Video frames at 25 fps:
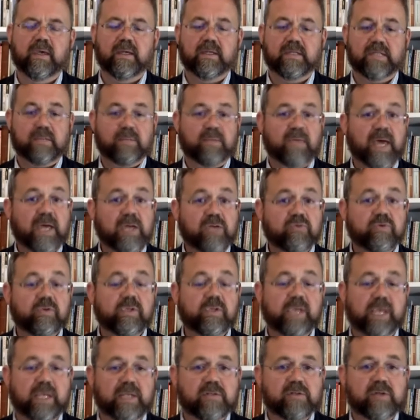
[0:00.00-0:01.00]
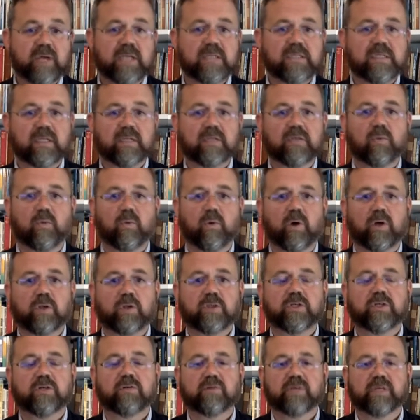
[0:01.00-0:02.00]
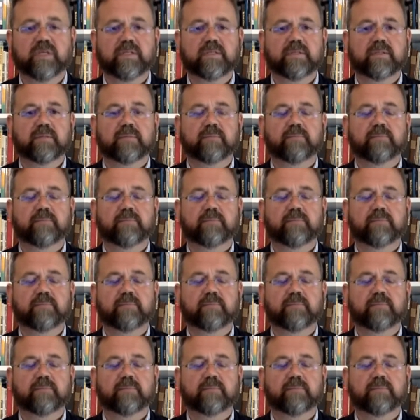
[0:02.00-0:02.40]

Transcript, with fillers: Some of that's really interesting to watch and read.